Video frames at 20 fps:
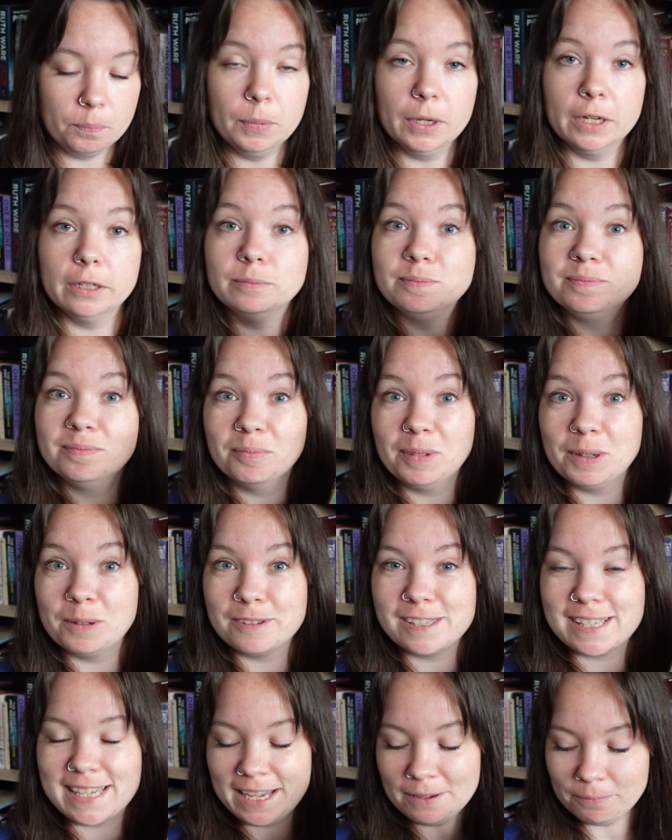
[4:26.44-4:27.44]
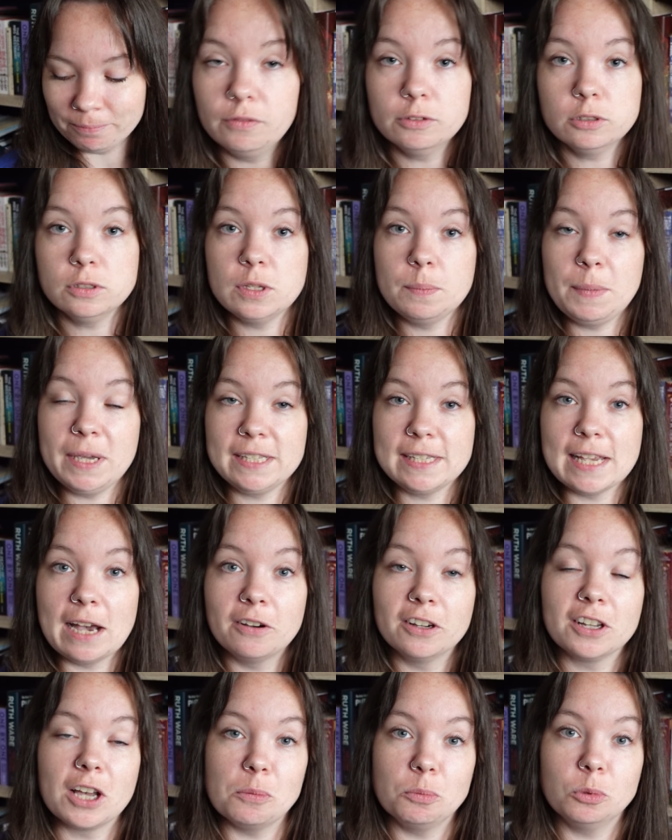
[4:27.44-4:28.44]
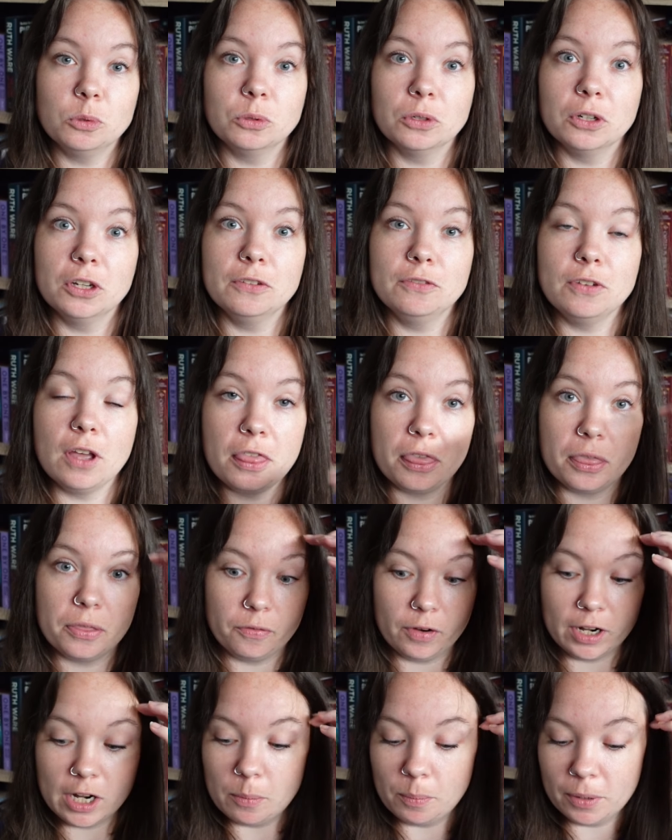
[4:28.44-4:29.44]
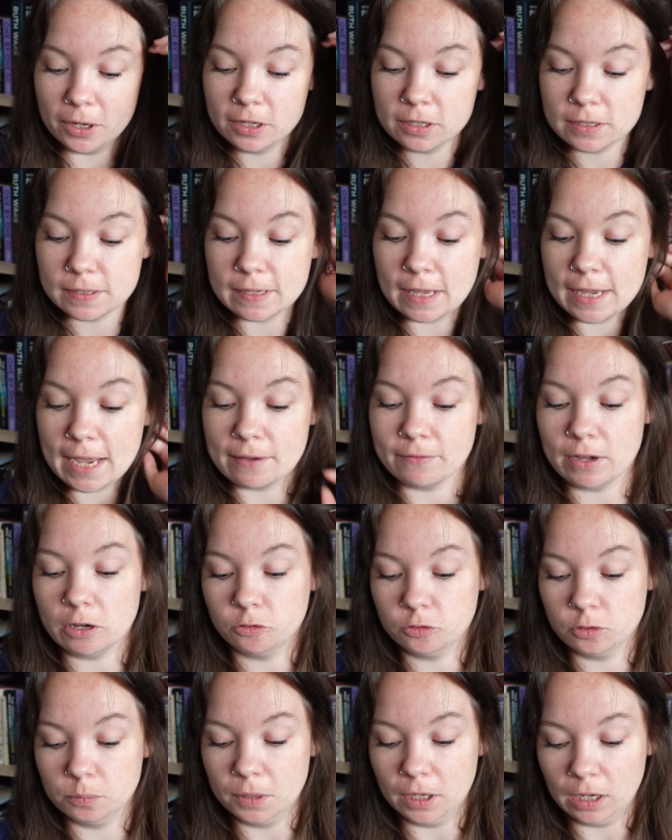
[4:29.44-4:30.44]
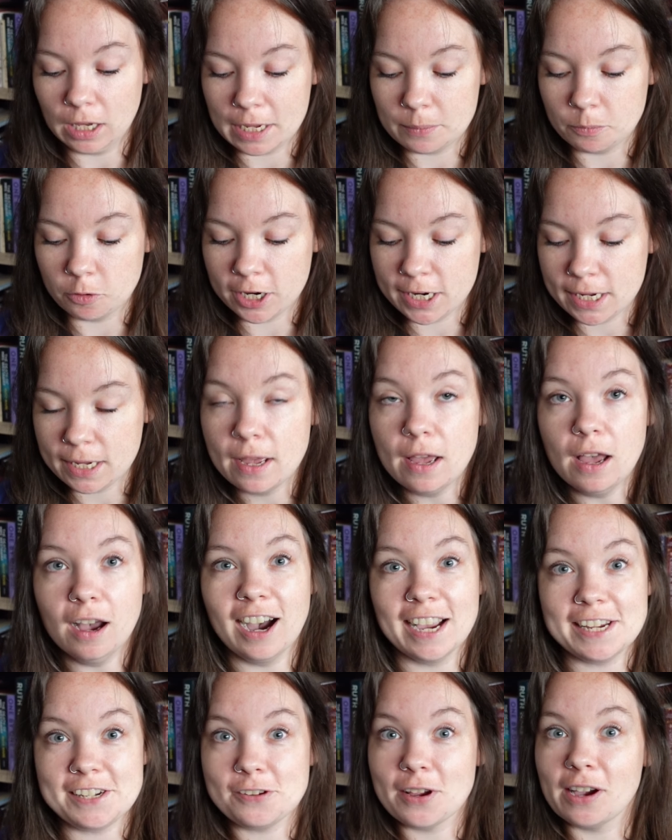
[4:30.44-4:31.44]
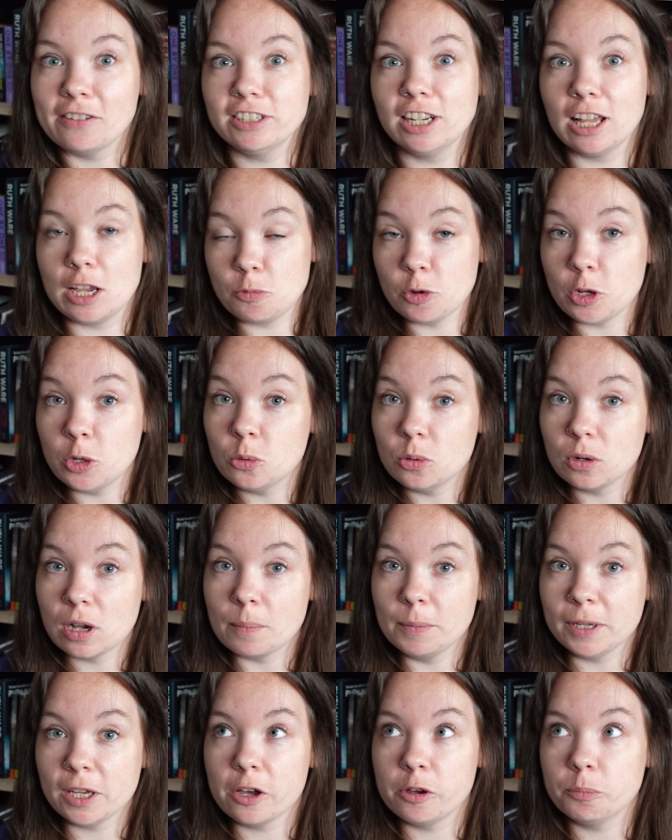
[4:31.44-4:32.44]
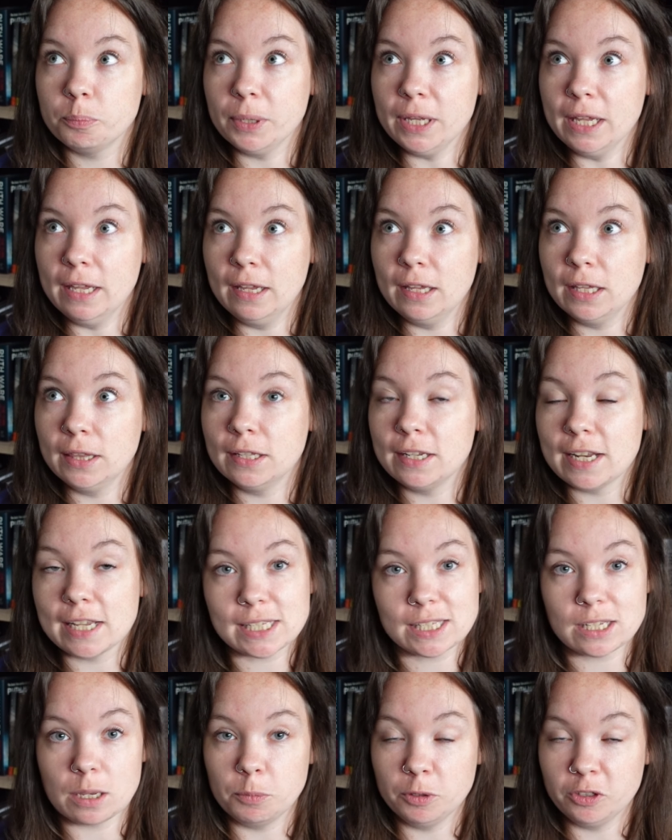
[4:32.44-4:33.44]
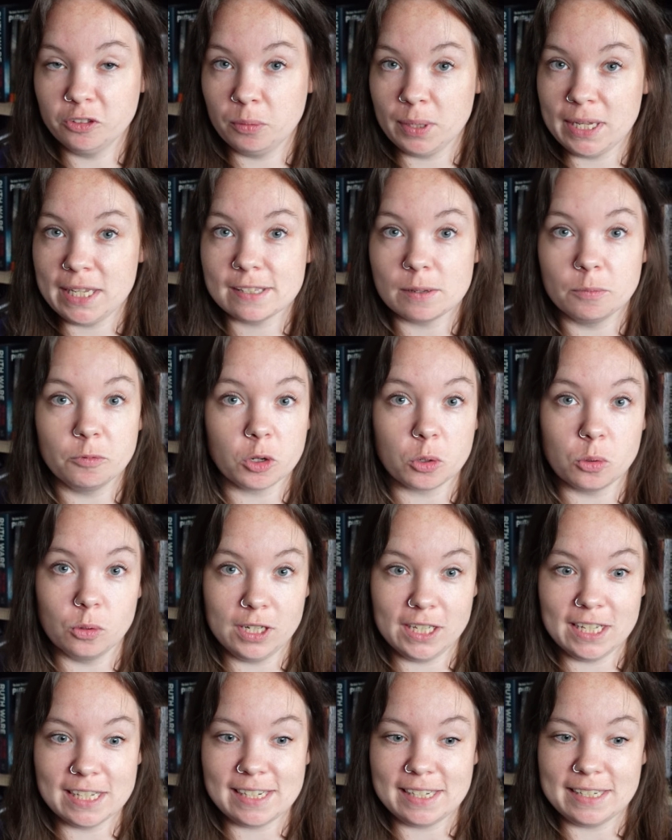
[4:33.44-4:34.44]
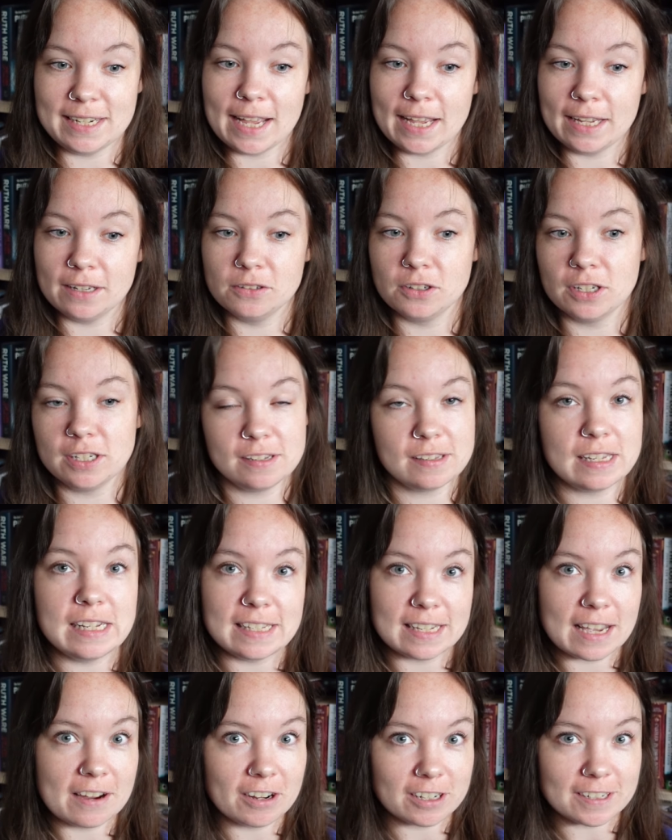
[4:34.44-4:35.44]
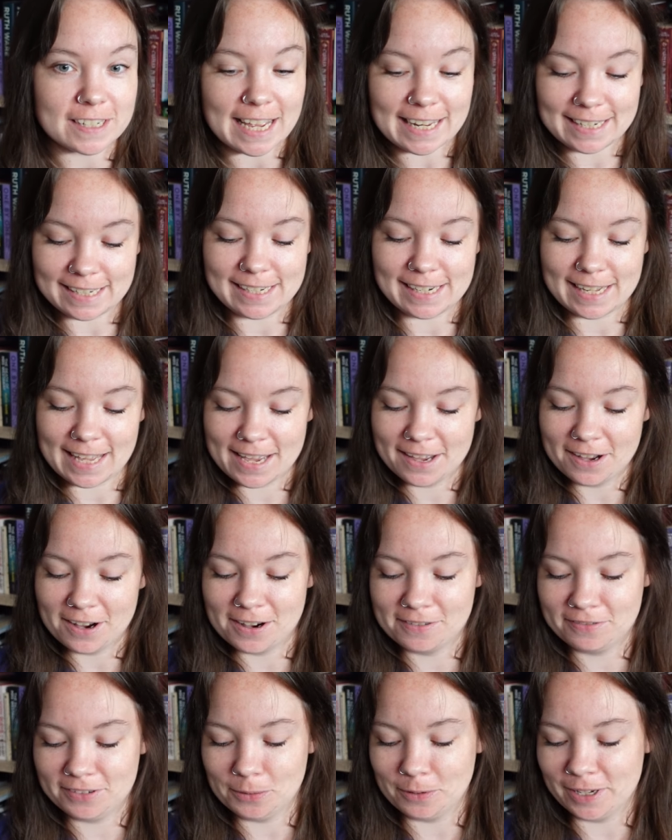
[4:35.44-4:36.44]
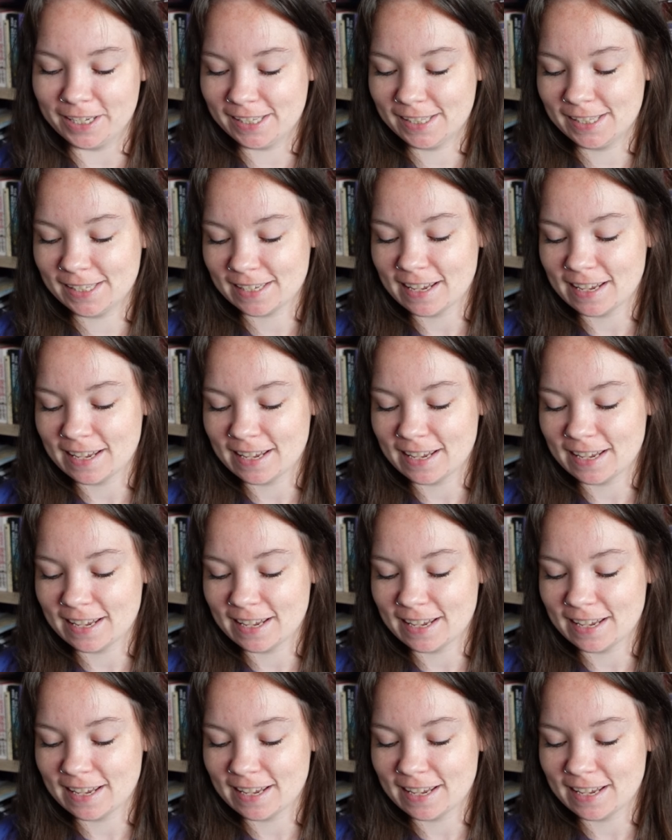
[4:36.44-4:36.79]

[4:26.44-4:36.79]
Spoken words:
But we will see. I've also picked out a couple of thriller books that I have out from the library. I do have a library haul coming up in the next couple of weeks. I'm recording it today and I just need to get around to editing it afterwards.